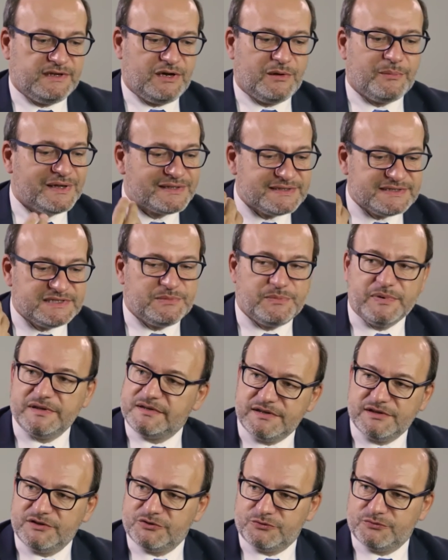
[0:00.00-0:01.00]
are
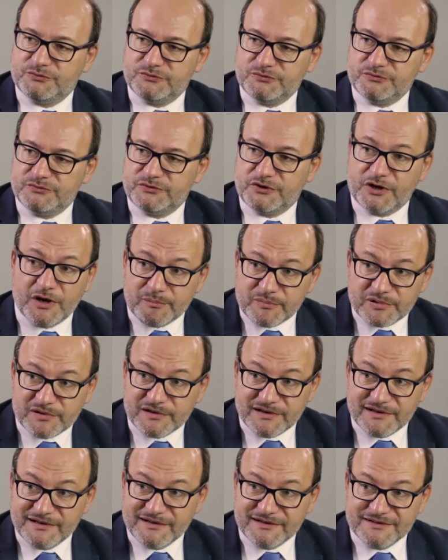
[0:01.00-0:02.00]
participating to the COP.
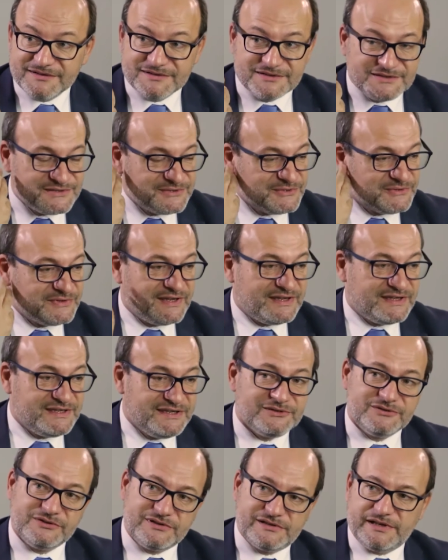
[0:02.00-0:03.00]
So they
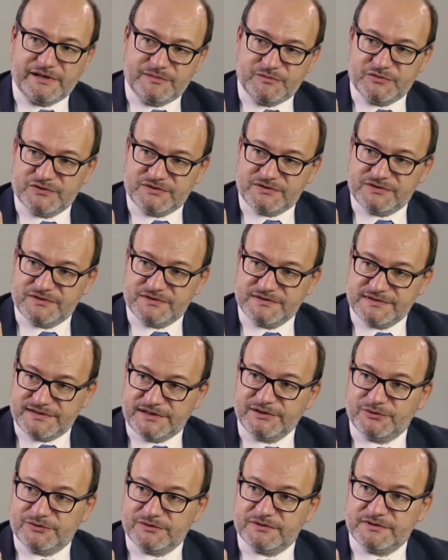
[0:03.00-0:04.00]
hear the climate
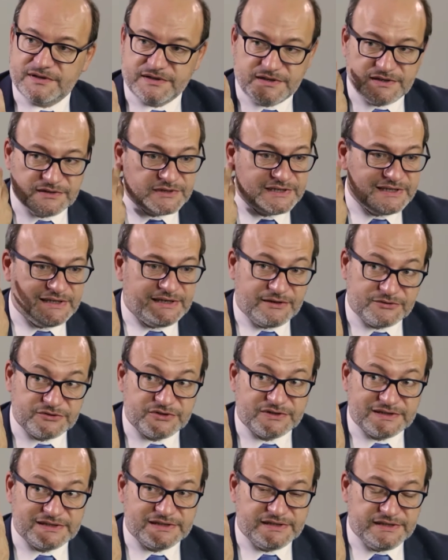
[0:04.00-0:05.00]
signal. They hear it
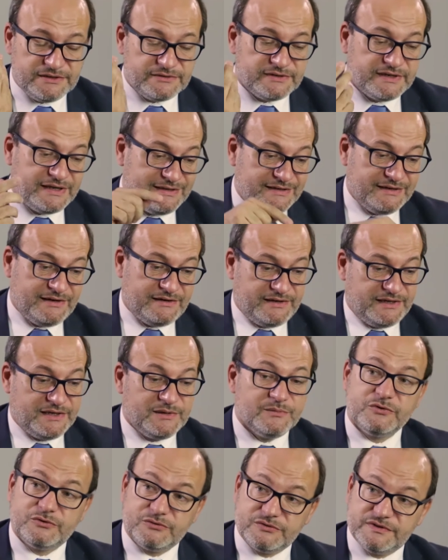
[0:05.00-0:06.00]
loud and clear. And they are
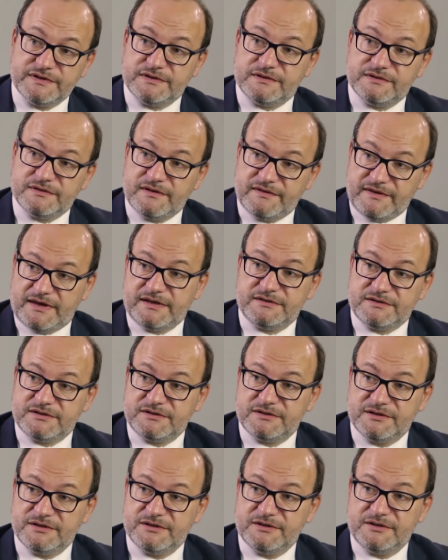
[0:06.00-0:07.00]
able
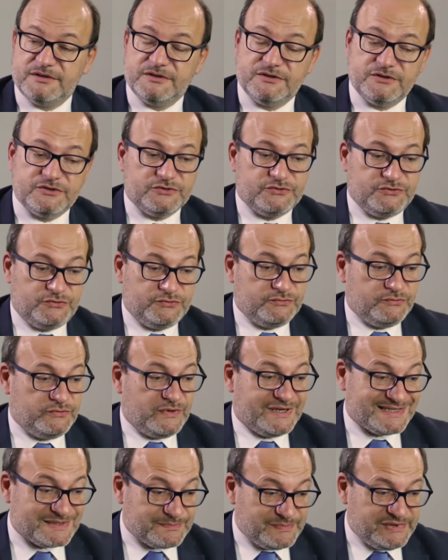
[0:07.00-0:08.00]
then
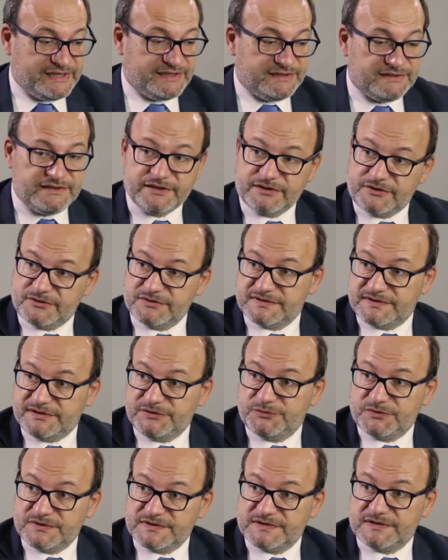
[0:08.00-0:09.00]
to explain their
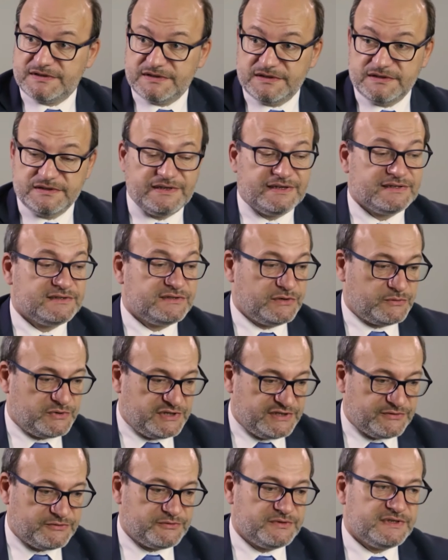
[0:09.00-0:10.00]
constituency, their
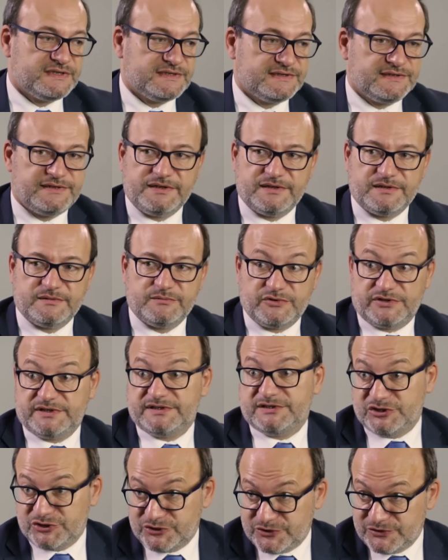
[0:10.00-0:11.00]
territories, their
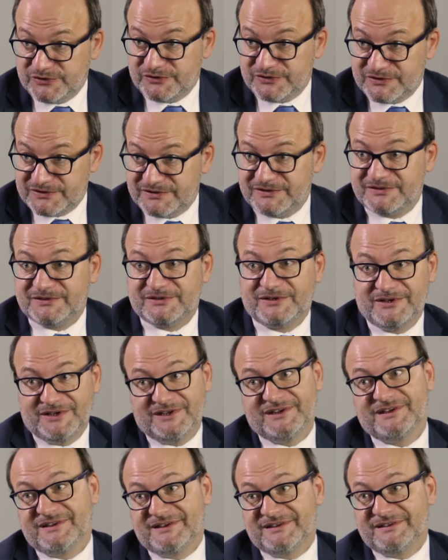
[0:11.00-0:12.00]
politicians,
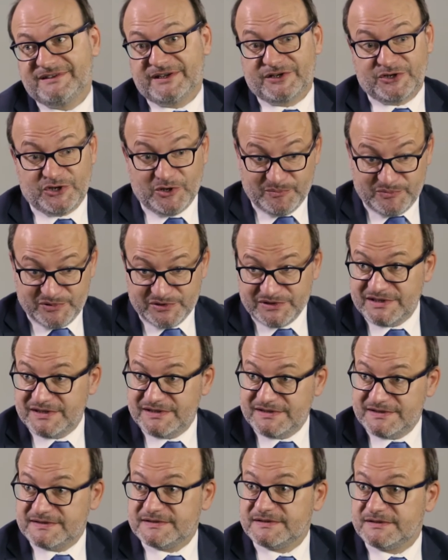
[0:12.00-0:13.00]
their
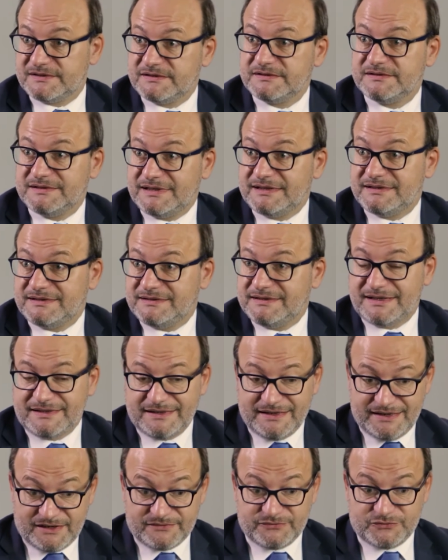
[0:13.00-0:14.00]
companies,
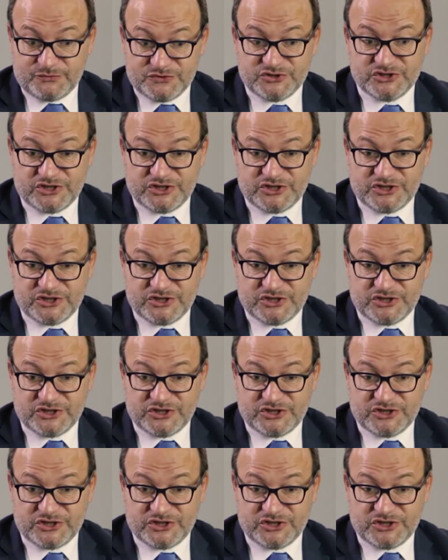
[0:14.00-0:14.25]
that they have to